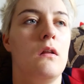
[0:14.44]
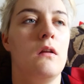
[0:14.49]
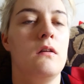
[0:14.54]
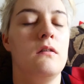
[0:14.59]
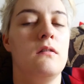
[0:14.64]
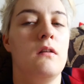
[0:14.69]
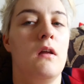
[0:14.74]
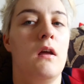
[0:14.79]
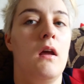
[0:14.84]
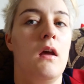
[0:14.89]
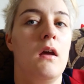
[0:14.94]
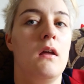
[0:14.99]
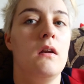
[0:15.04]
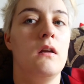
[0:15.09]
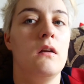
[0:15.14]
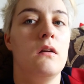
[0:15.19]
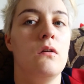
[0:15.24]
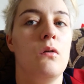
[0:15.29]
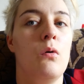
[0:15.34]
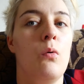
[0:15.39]
Last night I
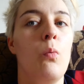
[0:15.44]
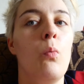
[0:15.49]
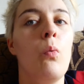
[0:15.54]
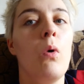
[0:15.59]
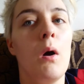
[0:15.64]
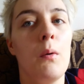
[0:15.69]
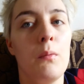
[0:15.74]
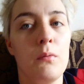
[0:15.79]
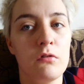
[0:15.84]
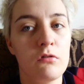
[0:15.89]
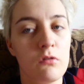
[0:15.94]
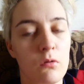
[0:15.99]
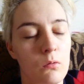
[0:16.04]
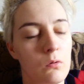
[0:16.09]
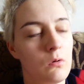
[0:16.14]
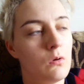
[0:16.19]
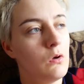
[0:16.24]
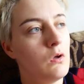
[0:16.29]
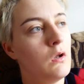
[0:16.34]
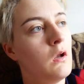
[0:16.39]
didn't know what was
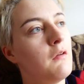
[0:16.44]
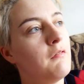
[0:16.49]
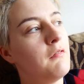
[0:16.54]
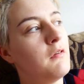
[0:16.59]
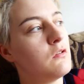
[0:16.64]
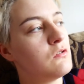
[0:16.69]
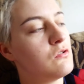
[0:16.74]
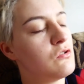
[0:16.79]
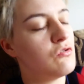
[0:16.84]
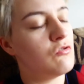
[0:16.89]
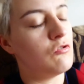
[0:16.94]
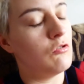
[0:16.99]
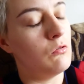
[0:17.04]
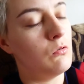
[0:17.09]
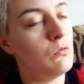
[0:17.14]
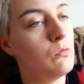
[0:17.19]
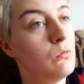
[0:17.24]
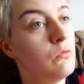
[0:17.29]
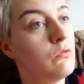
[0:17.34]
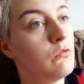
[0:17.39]
going on. I felt
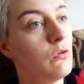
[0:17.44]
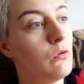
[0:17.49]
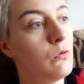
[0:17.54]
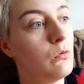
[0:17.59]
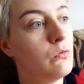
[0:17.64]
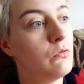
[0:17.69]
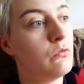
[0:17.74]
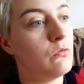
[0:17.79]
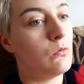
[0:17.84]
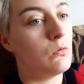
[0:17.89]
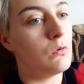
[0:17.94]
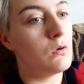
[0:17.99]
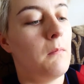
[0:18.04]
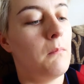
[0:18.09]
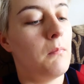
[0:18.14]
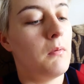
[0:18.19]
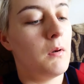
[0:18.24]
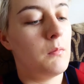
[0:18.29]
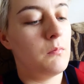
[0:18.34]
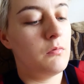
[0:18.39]
so, so sore.
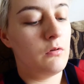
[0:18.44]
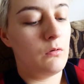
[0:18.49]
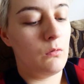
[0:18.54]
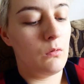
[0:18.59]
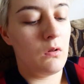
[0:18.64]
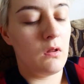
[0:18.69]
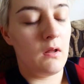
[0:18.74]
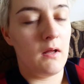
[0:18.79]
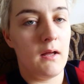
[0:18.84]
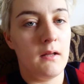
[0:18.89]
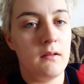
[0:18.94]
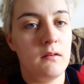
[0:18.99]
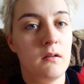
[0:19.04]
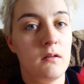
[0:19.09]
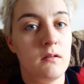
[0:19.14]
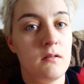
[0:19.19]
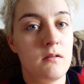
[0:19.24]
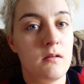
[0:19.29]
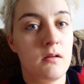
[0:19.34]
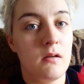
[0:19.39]
But I'm so glad
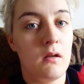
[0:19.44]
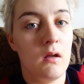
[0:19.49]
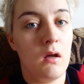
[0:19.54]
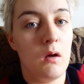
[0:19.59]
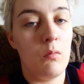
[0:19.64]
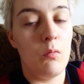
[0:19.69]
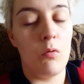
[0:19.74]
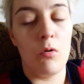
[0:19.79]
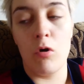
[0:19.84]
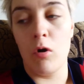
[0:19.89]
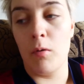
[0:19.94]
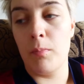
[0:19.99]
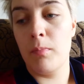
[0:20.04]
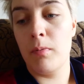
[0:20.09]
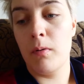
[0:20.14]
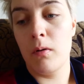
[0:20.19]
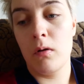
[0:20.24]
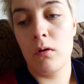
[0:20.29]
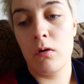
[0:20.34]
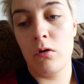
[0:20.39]
that I woke up
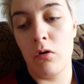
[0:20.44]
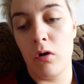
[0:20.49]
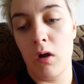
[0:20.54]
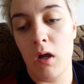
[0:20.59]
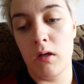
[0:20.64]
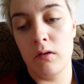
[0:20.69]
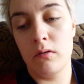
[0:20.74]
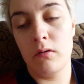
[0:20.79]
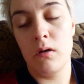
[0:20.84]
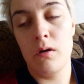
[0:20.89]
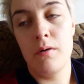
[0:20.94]
grand.